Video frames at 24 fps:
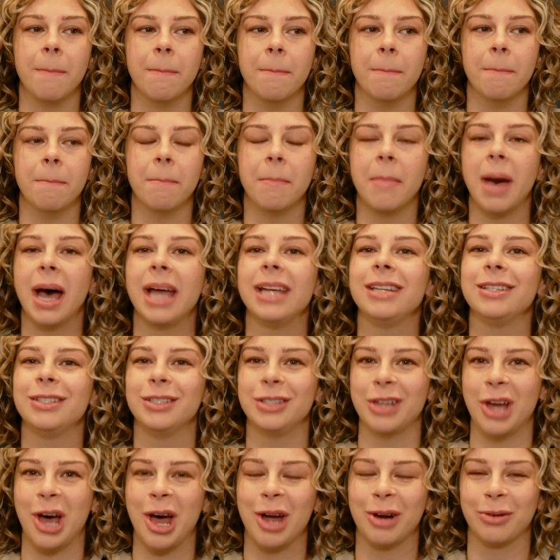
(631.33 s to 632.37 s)
might
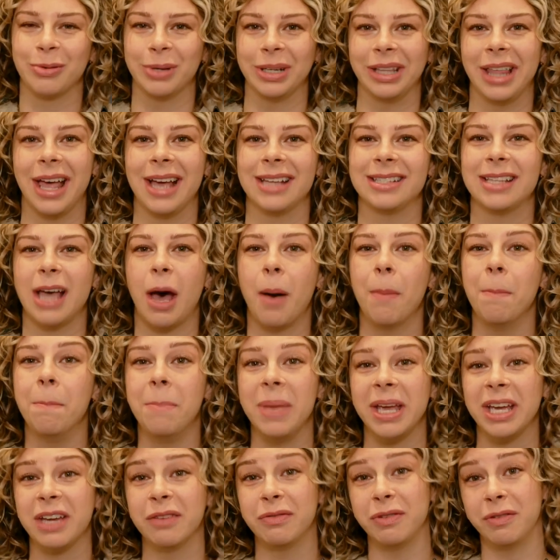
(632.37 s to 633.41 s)
not realize how
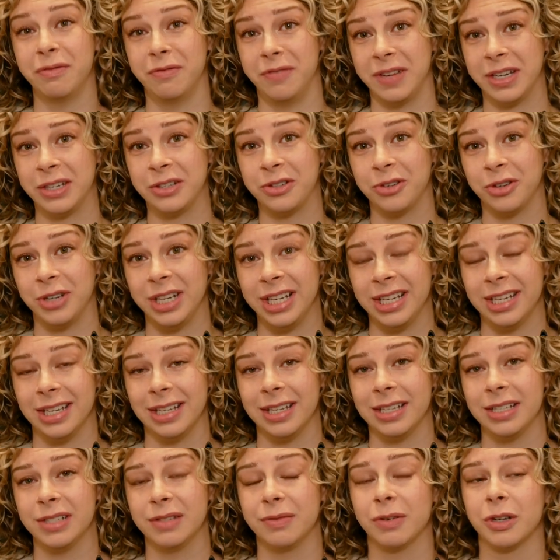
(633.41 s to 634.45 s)
big of a victory it
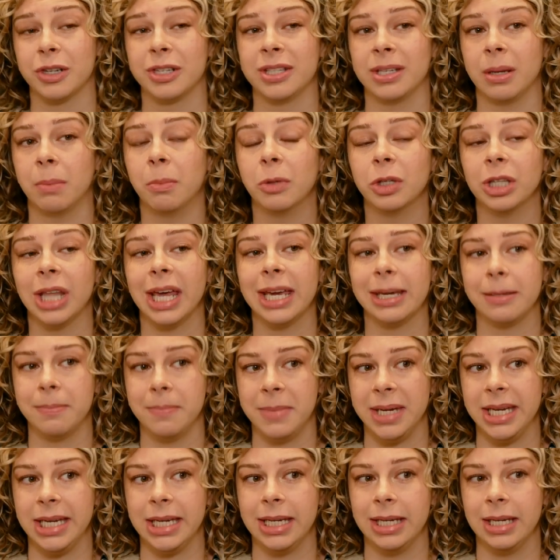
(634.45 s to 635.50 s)
is for someone like
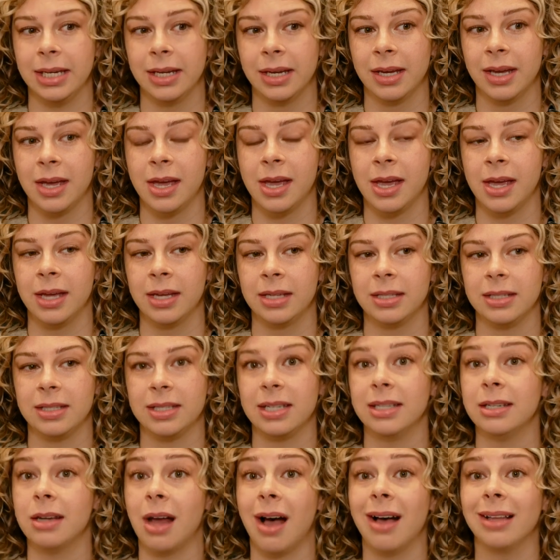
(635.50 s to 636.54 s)
me
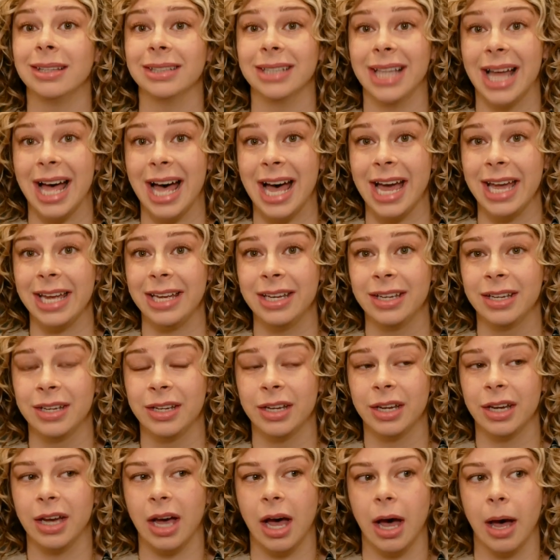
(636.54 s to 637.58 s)
to not lie
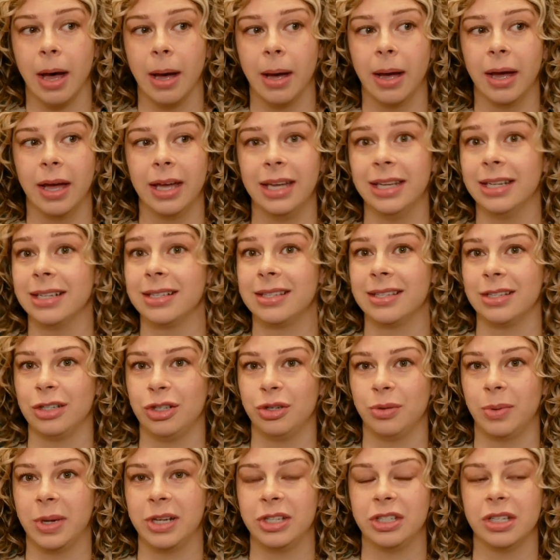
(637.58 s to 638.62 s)
in a
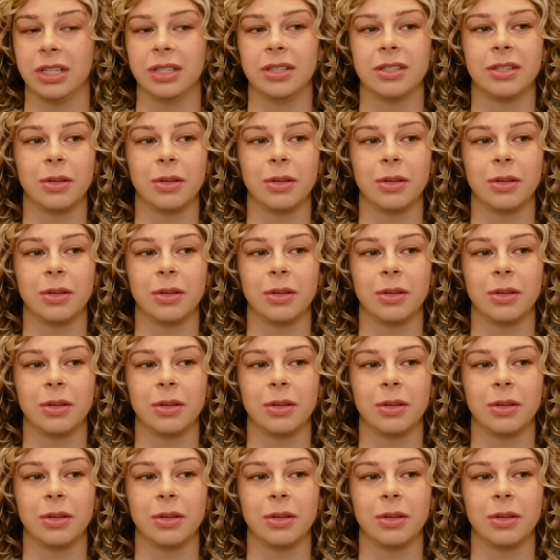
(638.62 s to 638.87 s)
situation.